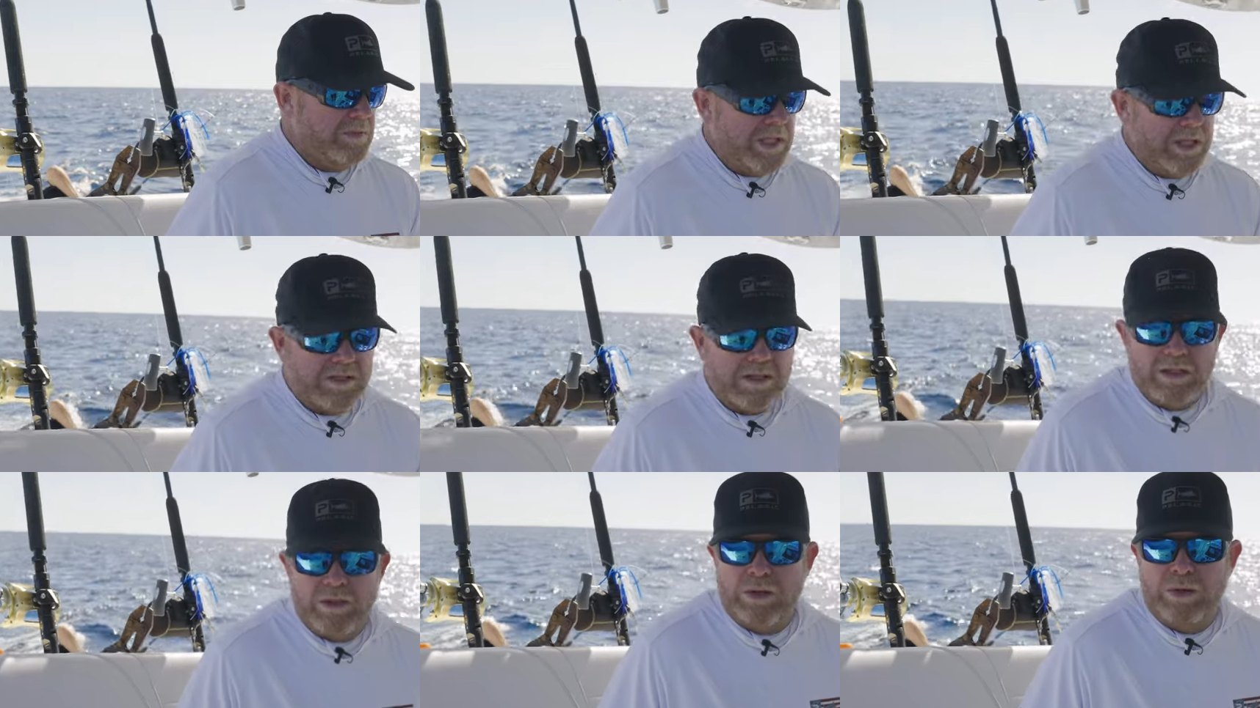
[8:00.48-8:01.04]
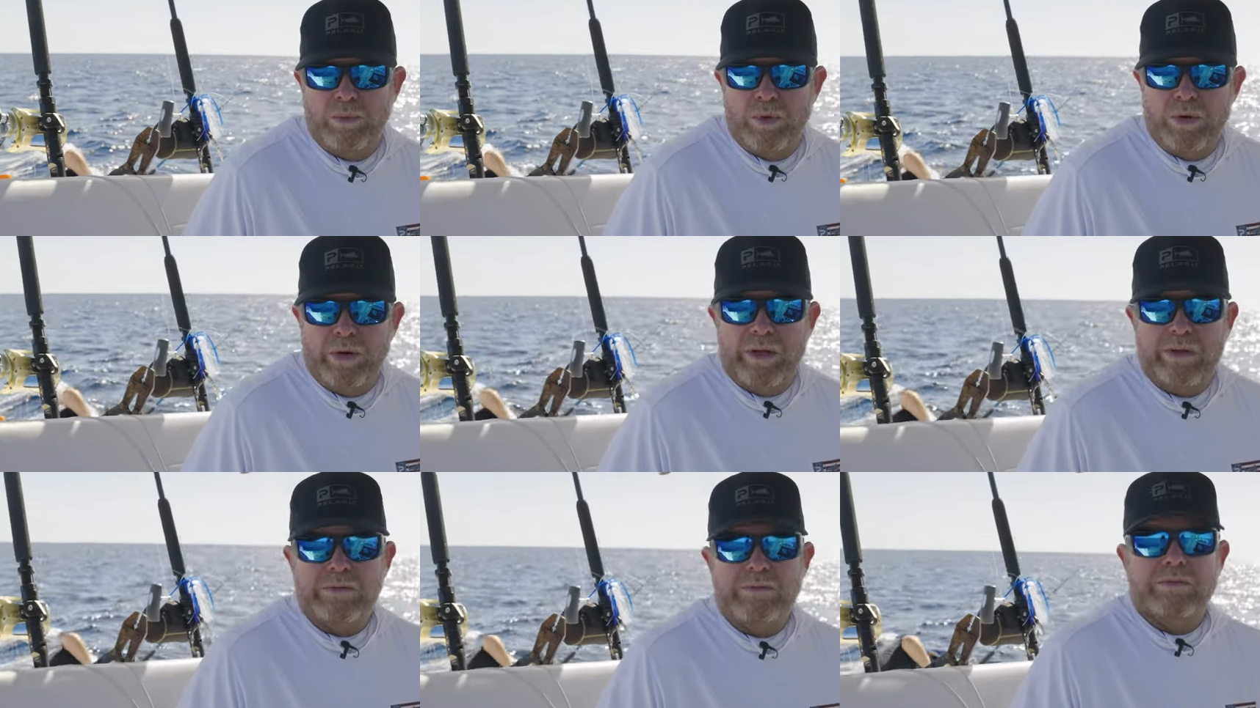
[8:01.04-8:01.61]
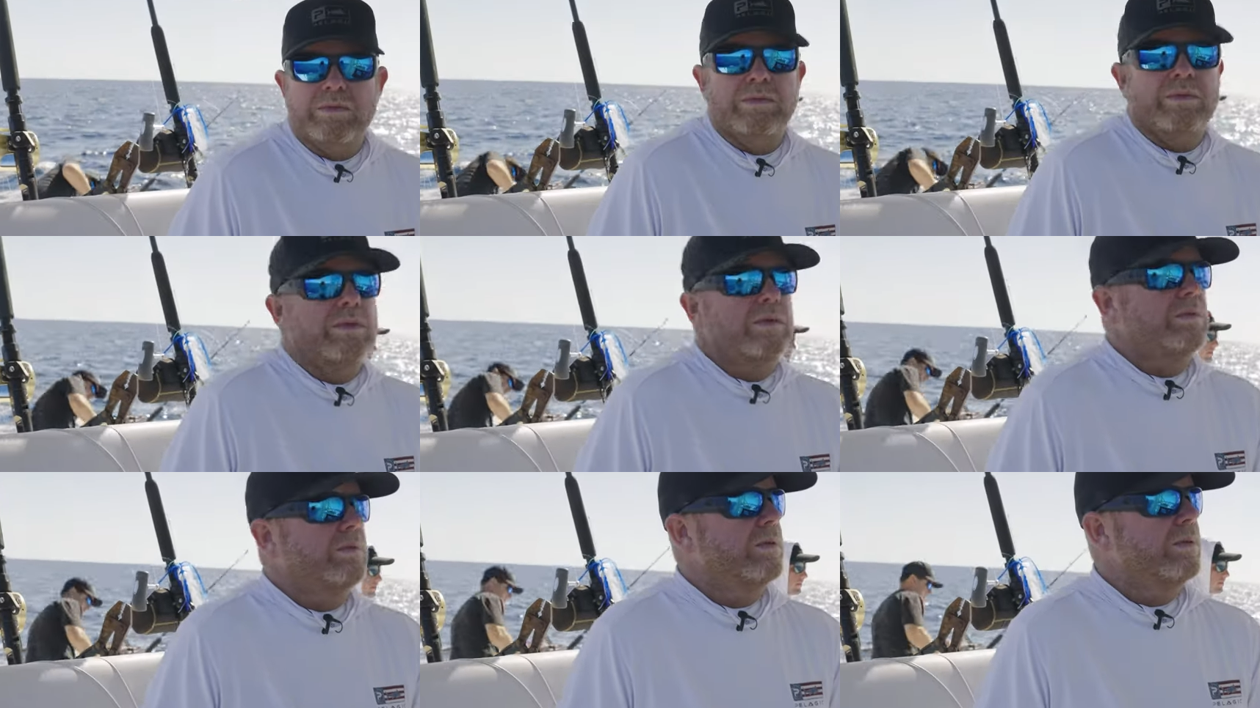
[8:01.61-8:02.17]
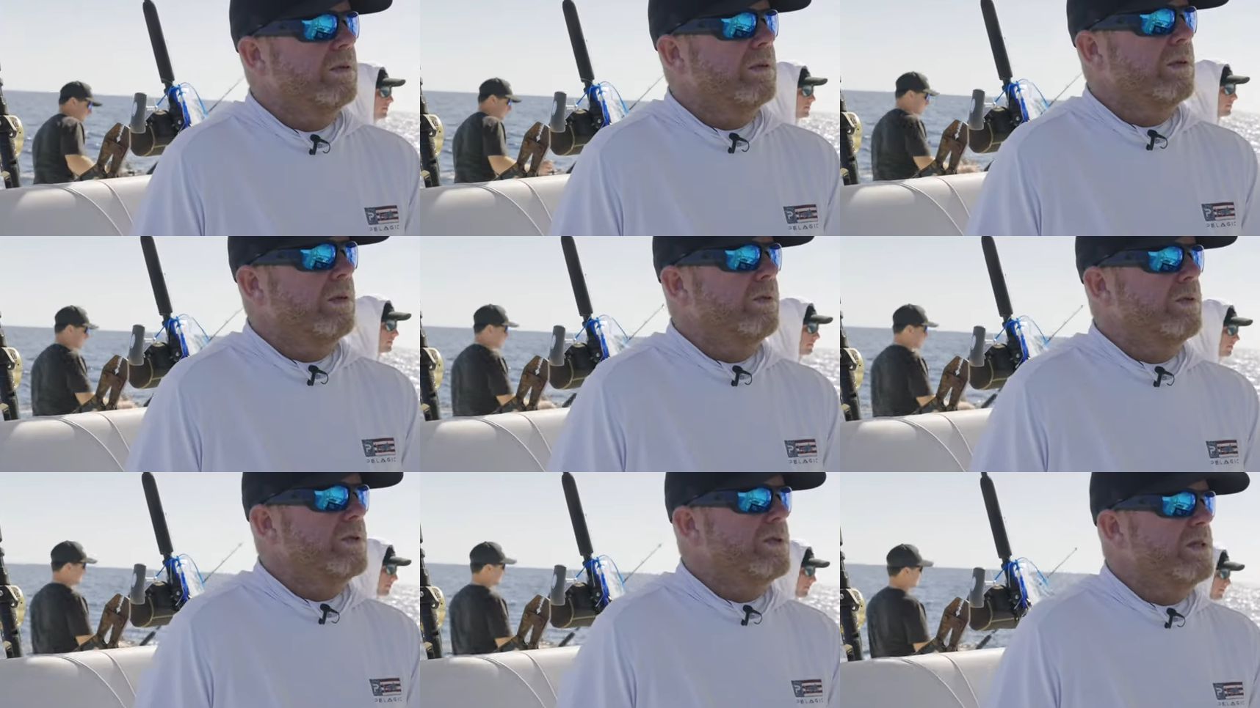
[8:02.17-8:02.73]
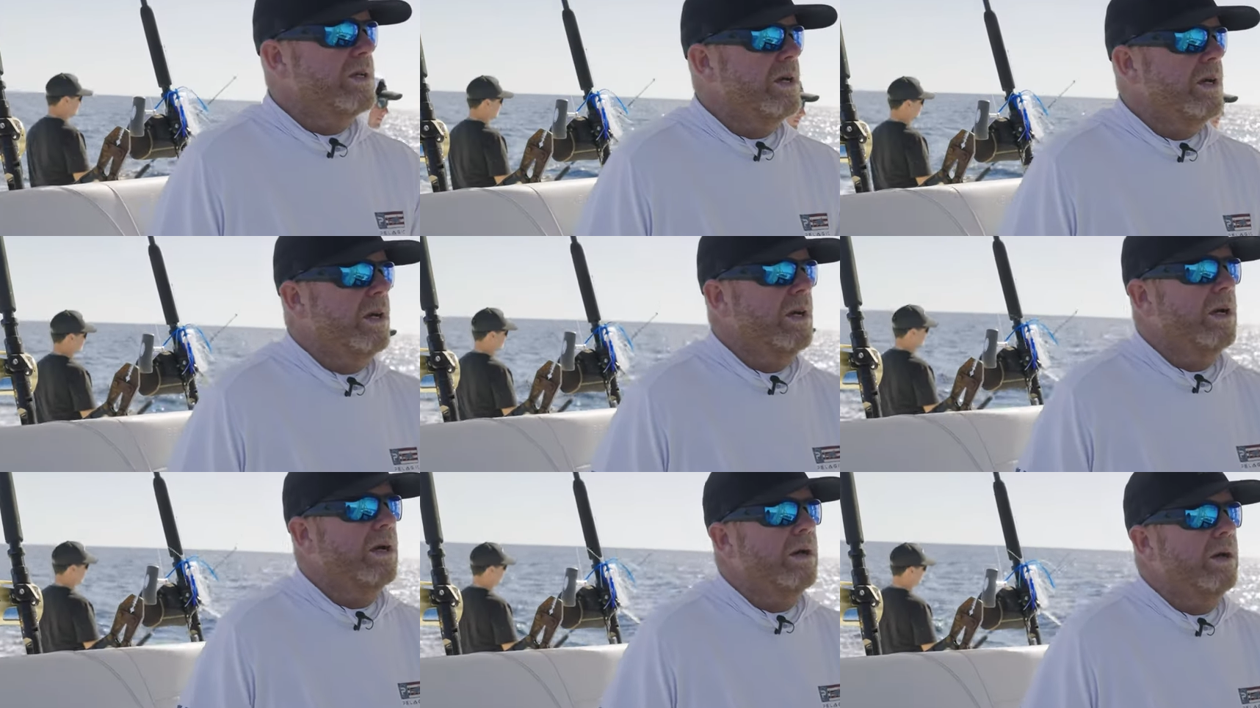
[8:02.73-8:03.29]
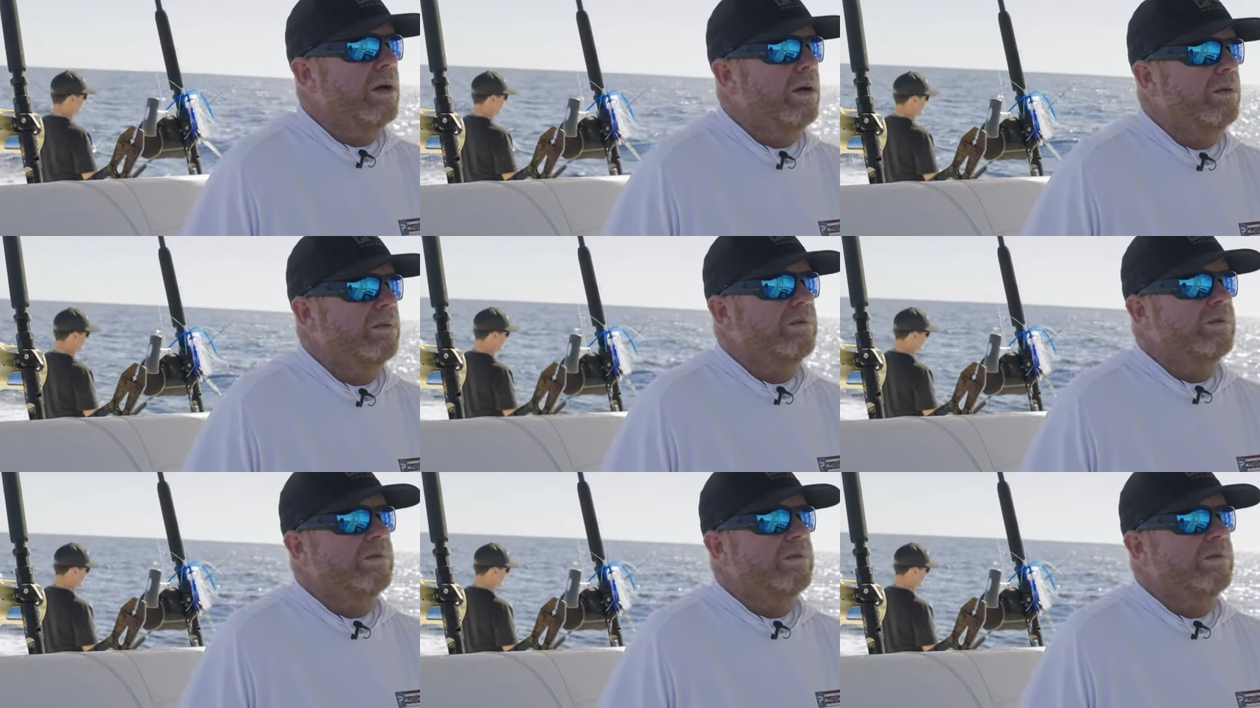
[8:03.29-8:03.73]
decent little morning. It was. Uh,